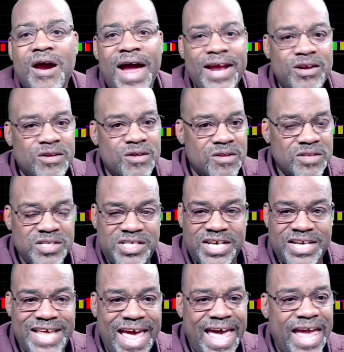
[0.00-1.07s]
All right.
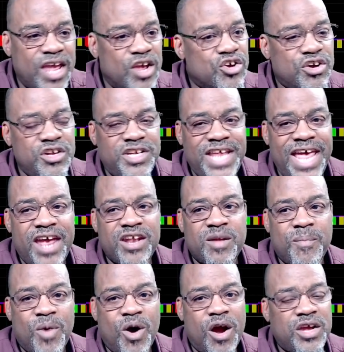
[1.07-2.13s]
Today, good day in
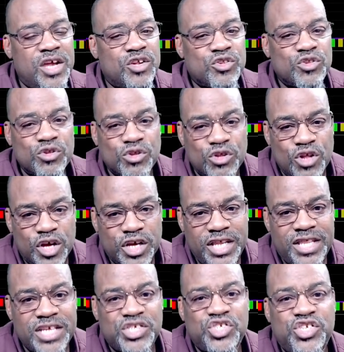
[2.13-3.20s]
the market. Look
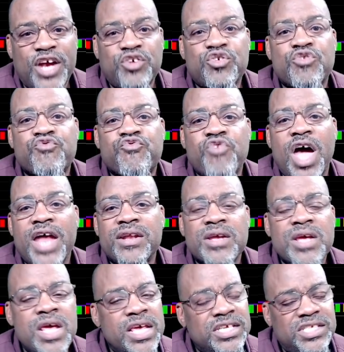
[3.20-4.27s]
at the sector
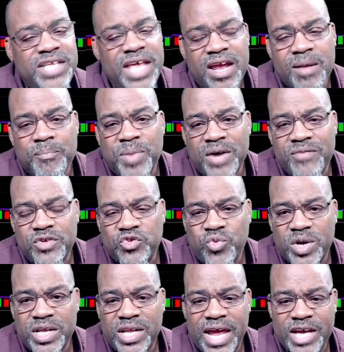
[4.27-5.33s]
run, staying above the
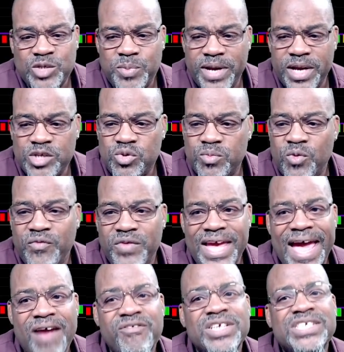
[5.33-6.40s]
20 day exponential
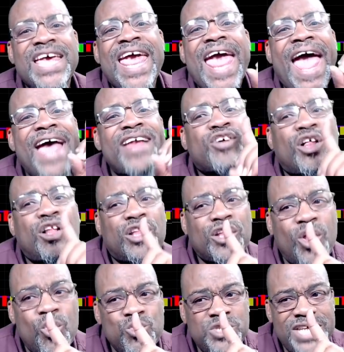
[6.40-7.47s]
moving average and
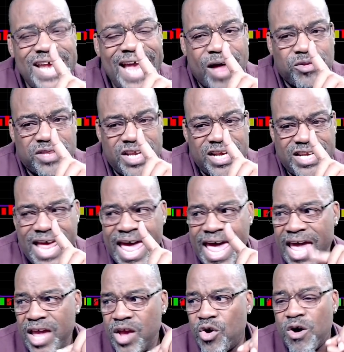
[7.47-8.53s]
closing out the
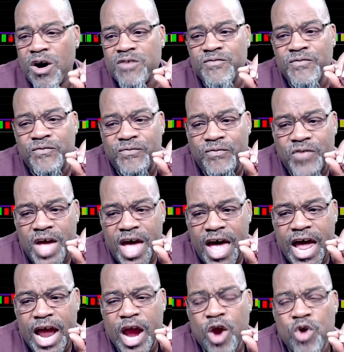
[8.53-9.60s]
day on
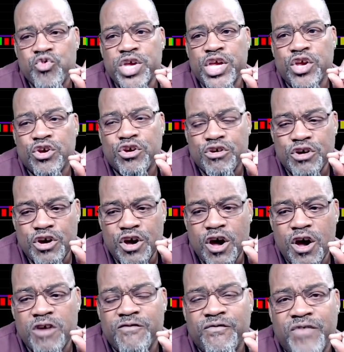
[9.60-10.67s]
very
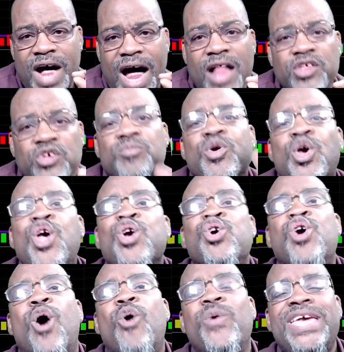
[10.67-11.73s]
good volume
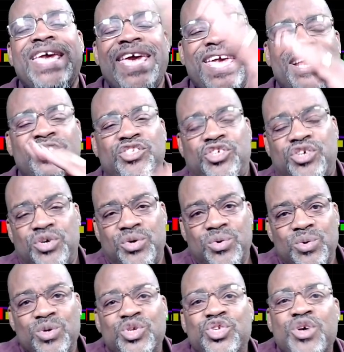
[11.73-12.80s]
going
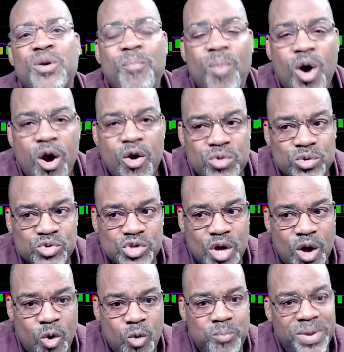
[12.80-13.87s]
into tomorrow's
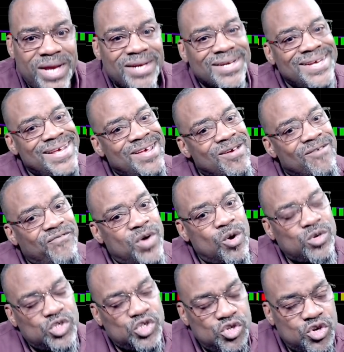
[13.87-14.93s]
open.
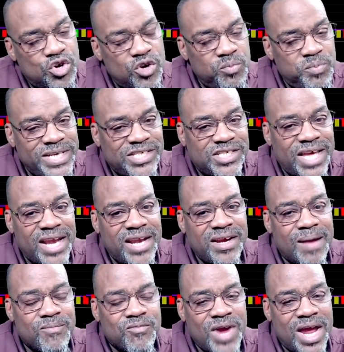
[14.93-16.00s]
Folks, you could be
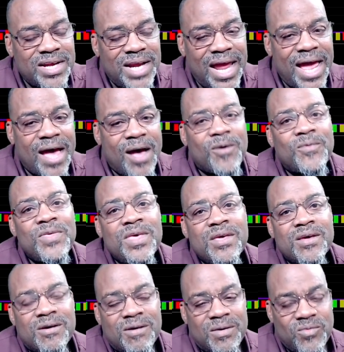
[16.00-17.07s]
setting up right now
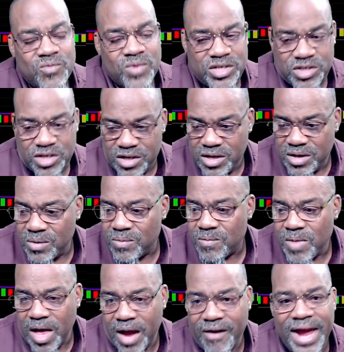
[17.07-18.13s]
on what to do.
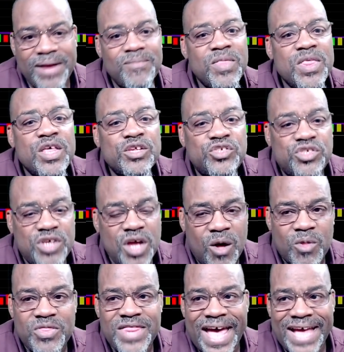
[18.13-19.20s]
All right.
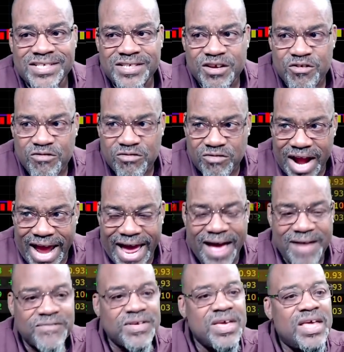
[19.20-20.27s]
So that's the
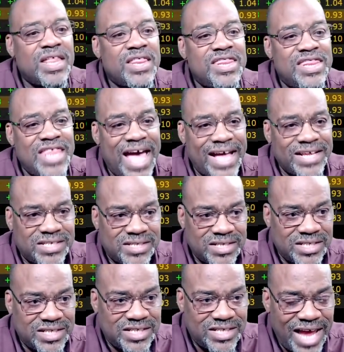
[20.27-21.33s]
graph. That's
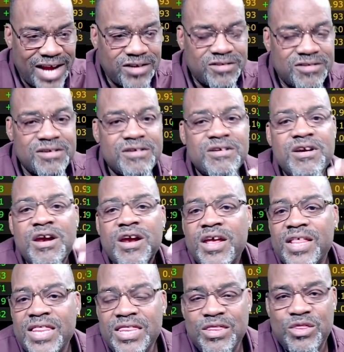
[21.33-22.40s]
the sector.
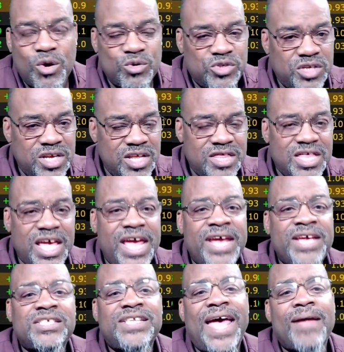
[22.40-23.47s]
Those are the
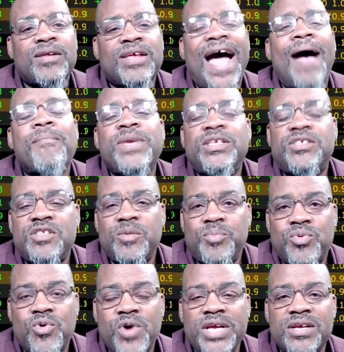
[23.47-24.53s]
things that got me to the
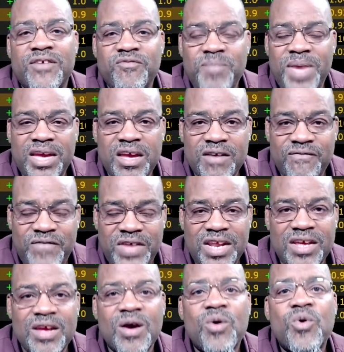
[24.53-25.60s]
point of making a
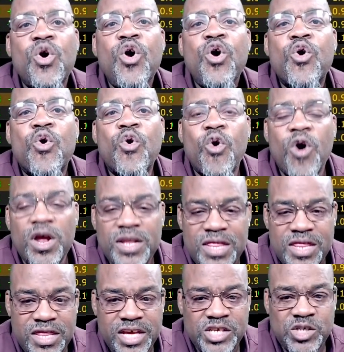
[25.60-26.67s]
video
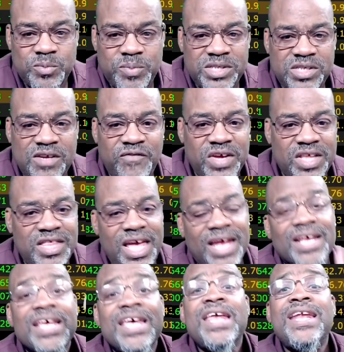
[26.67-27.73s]
on this specific
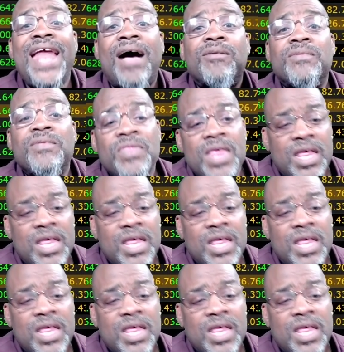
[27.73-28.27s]
thing. Now,